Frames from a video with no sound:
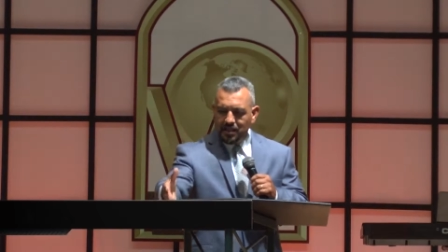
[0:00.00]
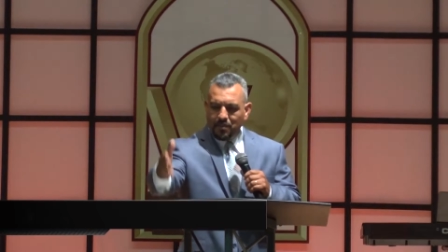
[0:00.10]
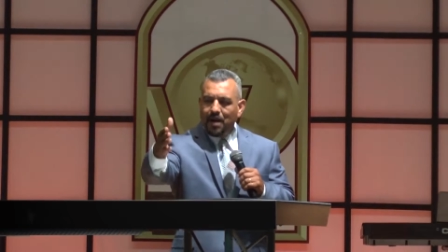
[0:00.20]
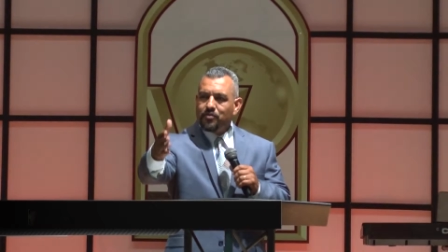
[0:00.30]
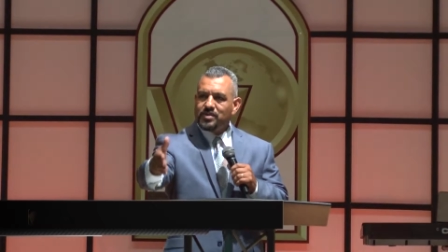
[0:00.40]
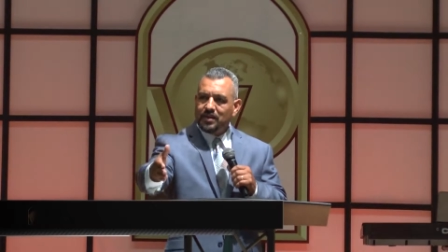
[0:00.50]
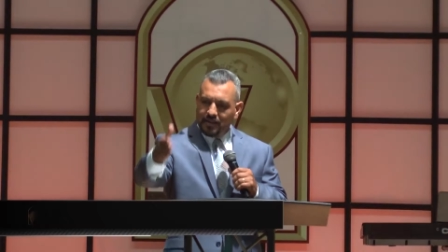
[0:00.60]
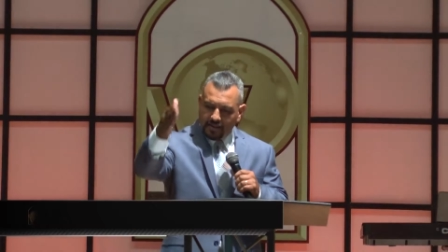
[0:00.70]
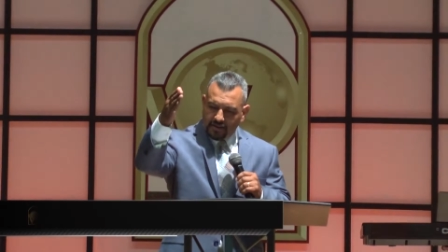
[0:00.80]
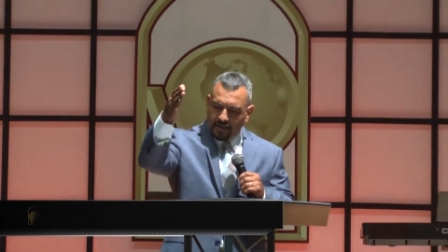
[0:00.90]
The Bible says
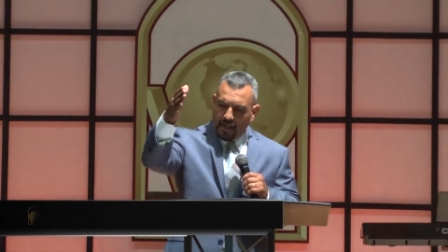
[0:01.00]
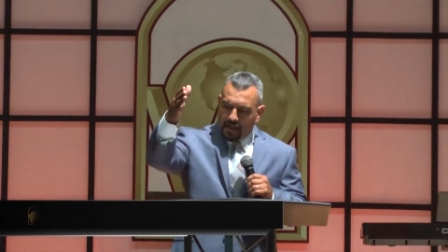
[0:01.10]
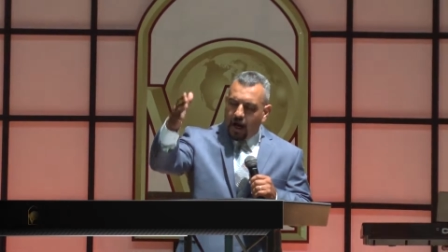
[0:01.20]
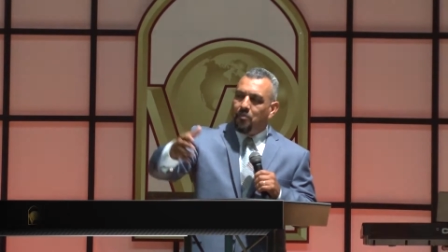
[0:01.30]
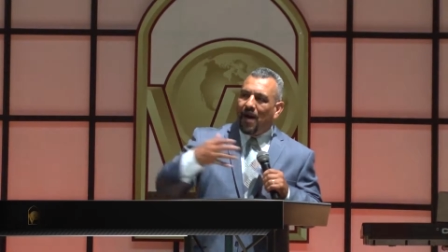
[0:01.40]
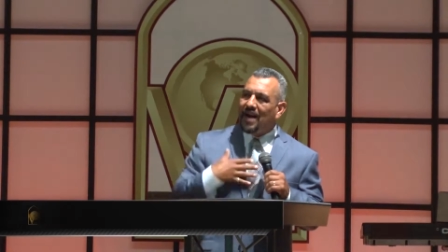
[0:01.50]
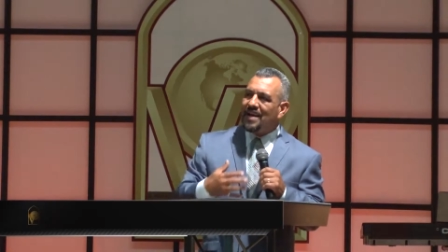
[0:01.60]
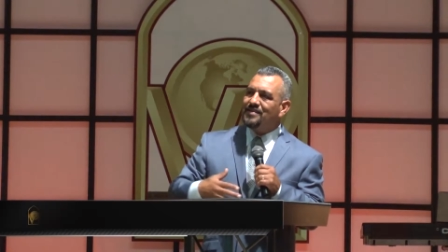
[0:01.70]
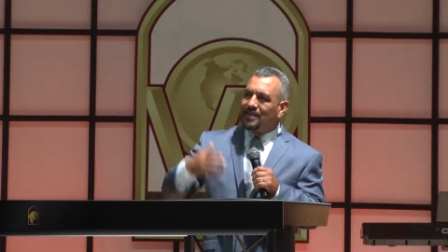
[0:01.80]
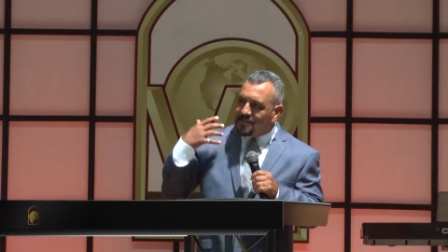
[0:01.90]
that the, the, our body
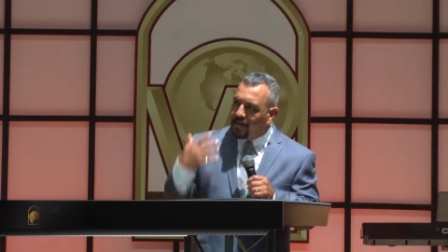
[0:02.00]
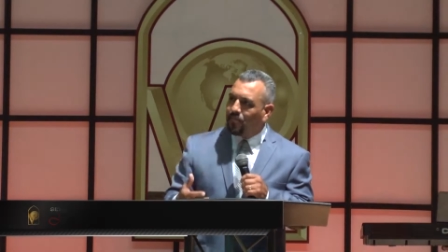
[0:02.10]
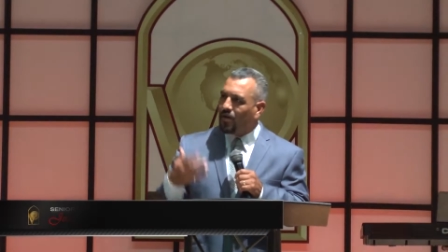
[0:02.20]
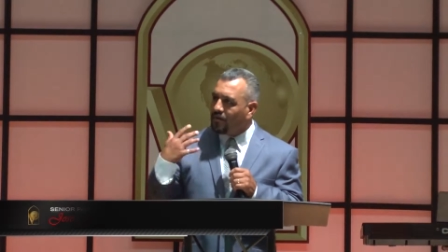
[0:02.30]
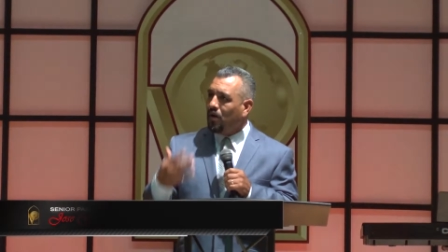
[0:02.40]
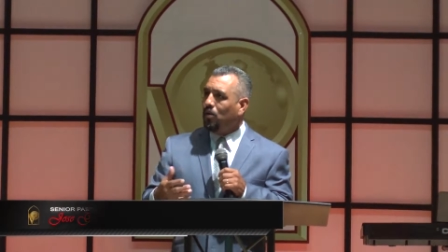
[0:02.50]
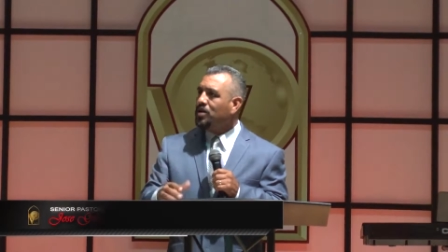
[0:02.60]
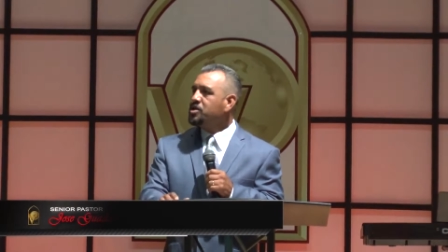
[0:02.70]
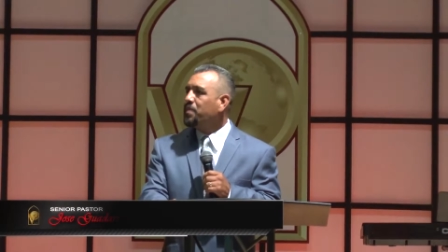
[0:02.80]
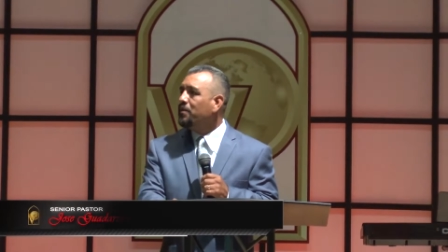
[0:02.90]
is the temple of the
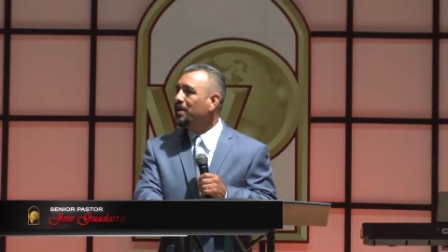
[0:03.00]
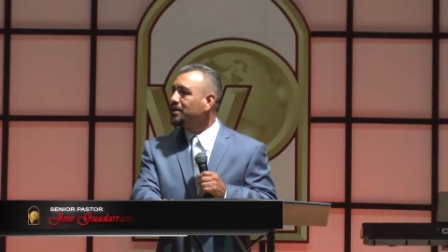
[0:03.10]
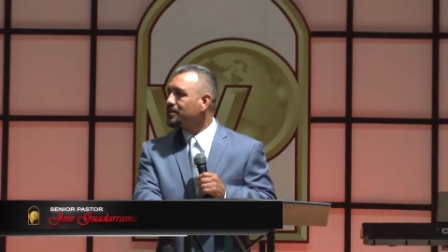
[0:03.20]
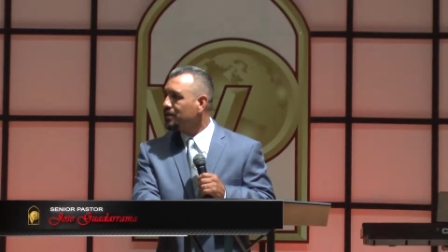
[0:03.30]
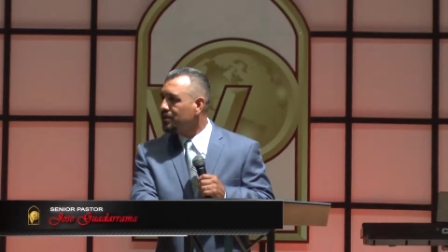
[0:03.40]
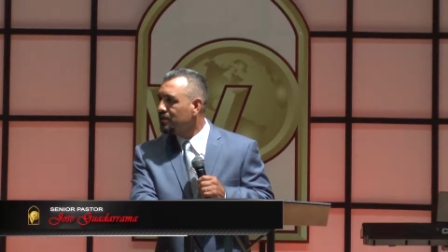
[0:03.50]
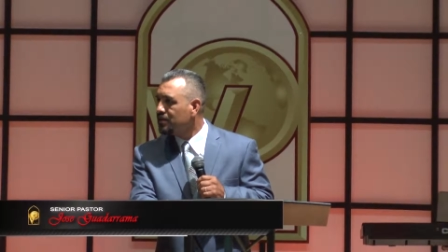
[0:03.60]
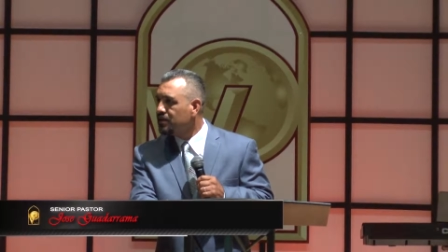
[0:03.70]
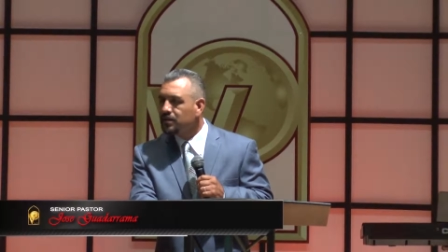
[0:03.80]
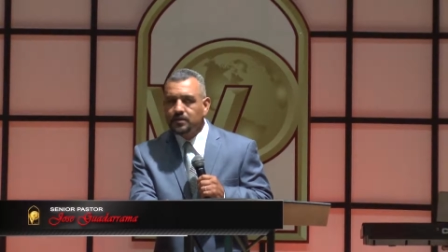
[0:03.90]
Holy Spirit.
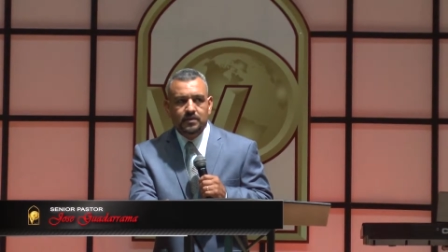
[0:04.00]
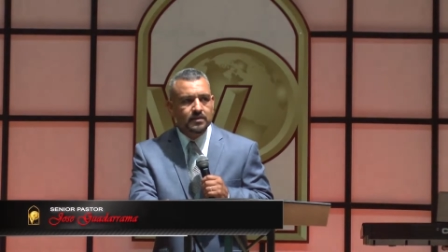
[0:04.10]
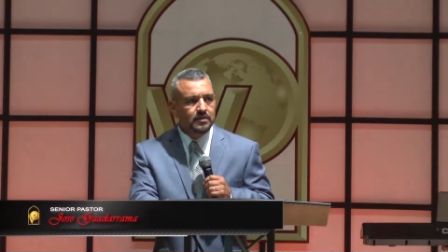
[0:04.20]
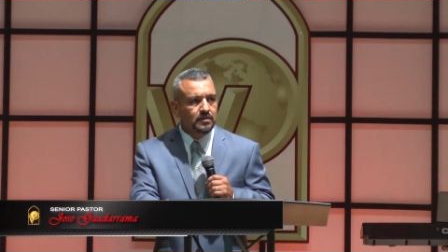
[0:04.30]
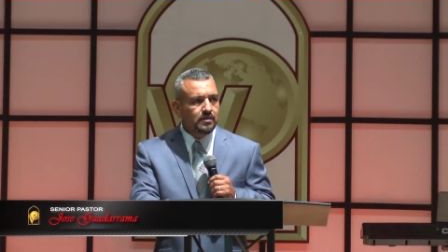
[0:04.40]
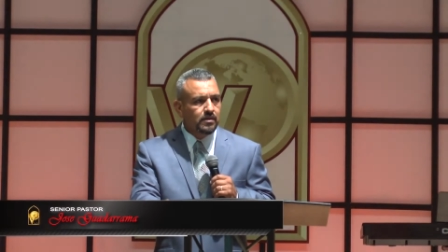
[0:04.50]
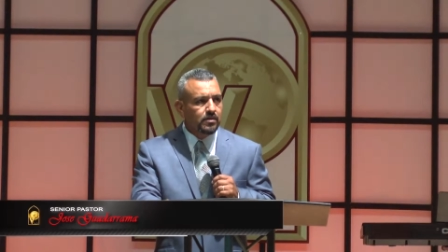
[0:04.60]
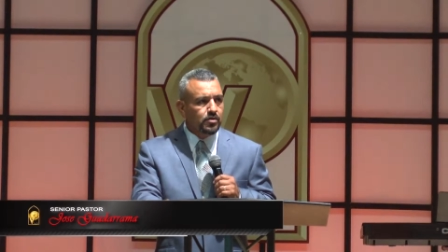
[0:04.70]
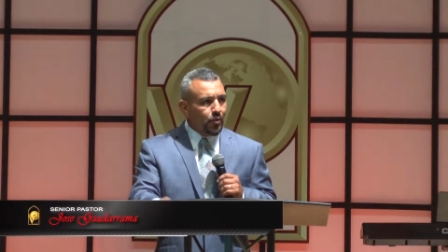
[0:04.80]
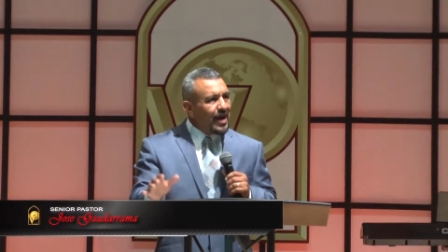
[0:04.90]

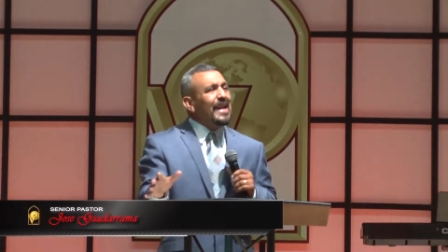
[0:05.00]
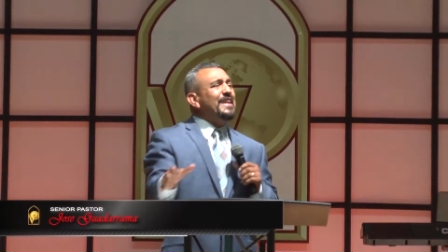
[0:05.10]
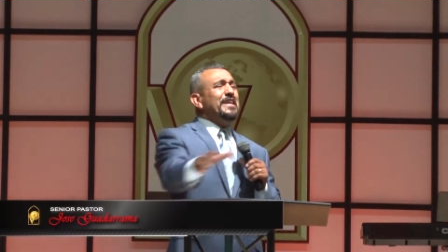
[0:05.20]
So we got to